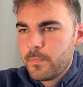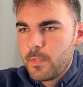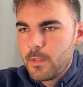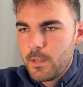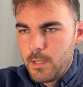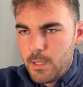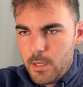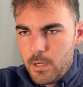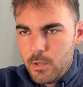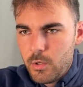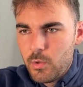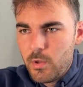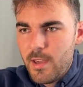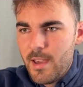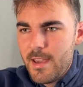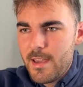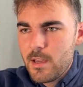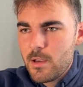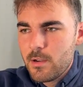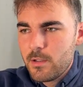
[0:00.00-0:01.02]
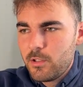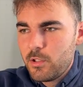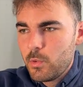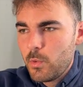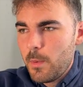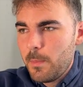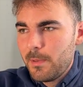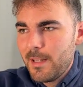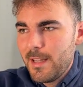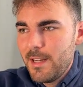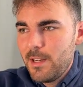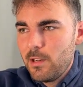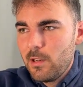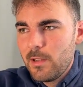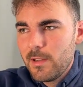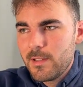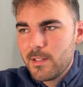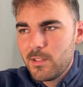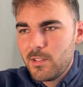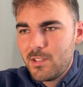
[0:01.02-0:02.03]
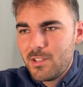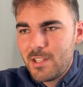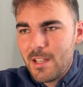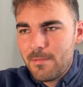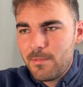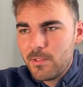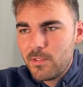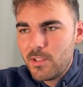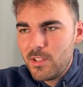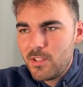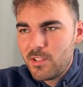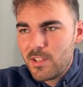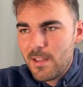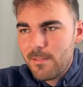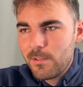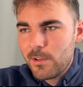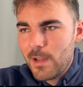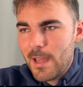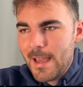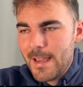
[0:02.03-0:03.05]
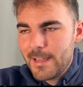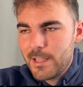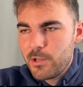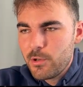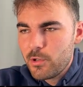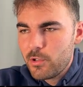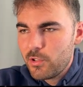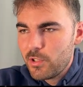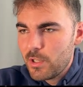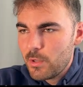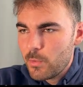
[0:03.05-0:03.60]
Okay guys, so we played at like a 77 accuracy,